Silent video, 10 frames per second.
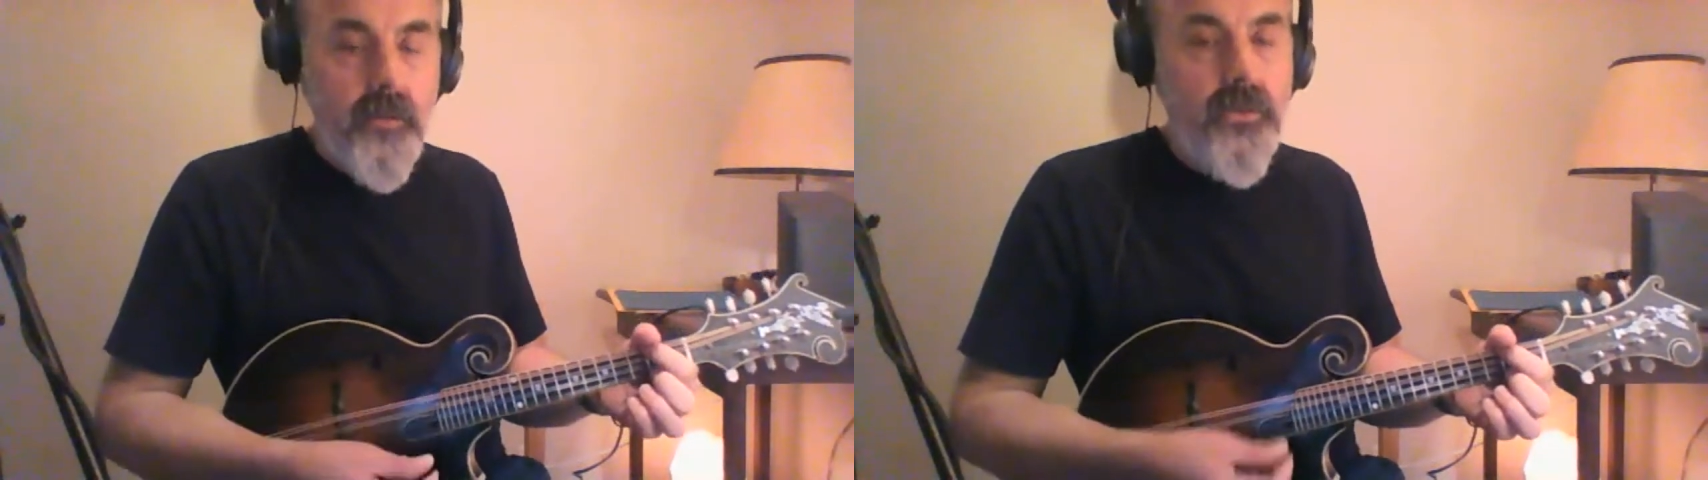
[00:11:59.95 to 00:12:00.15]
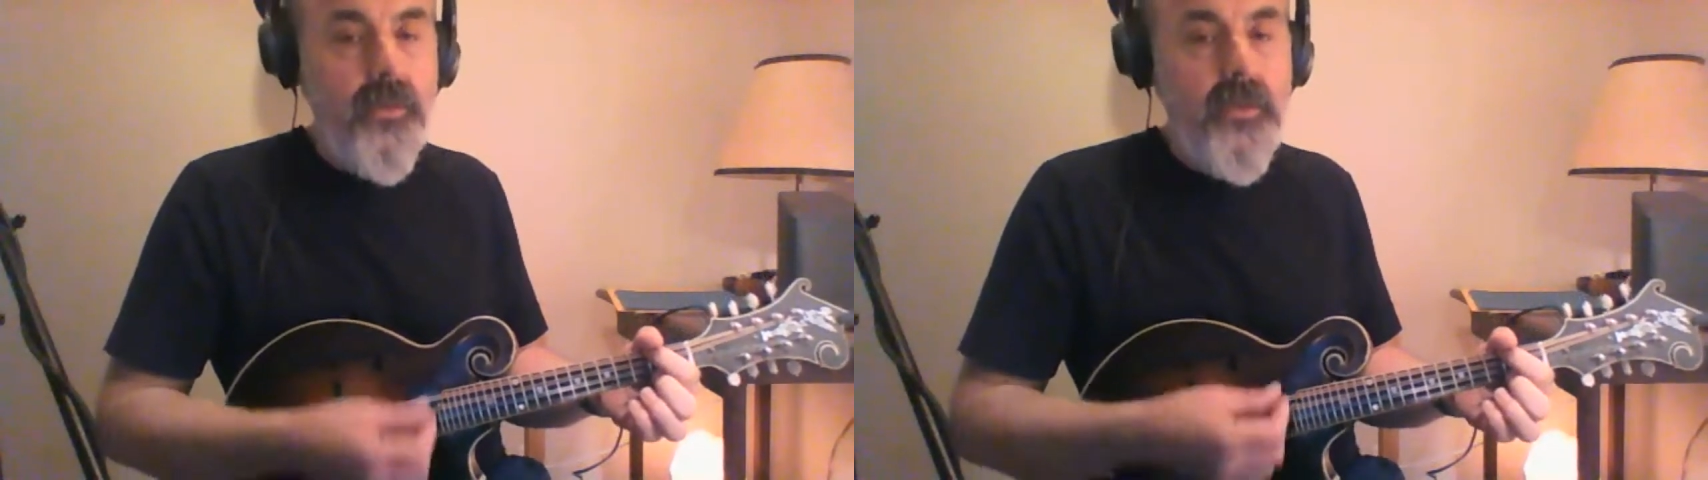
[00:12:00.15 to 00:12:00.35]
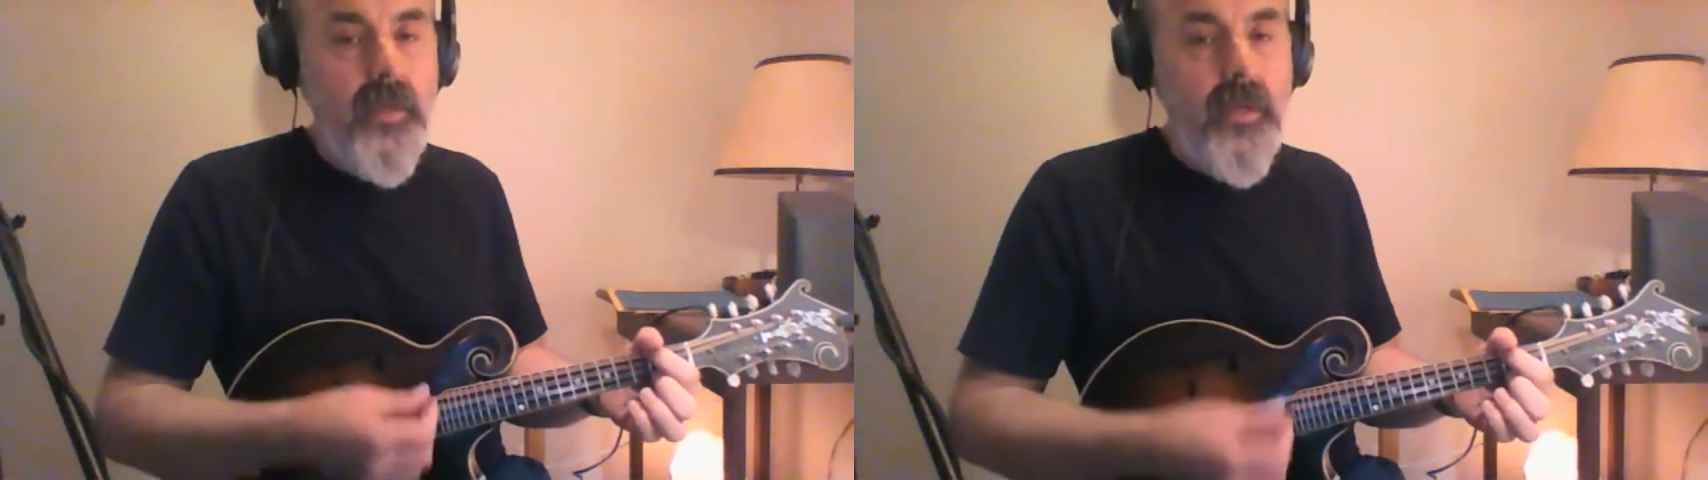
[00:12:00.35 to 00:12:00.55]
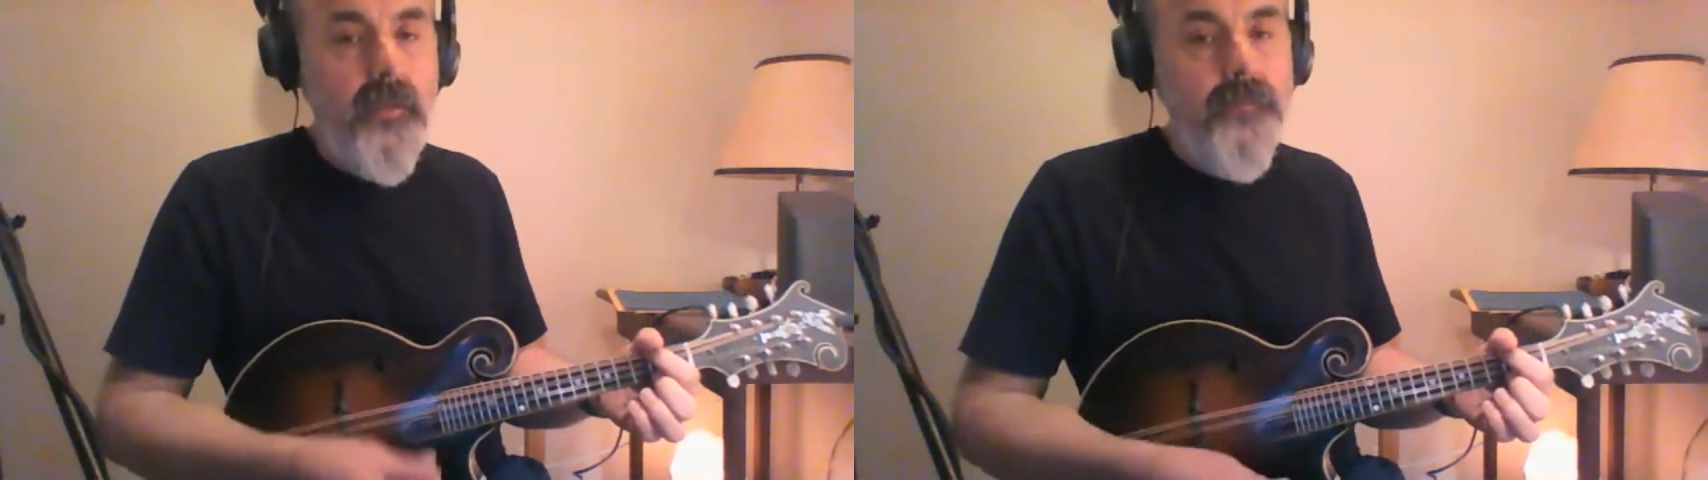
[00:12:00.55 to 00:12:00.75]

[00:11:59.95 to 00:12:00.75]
to a D,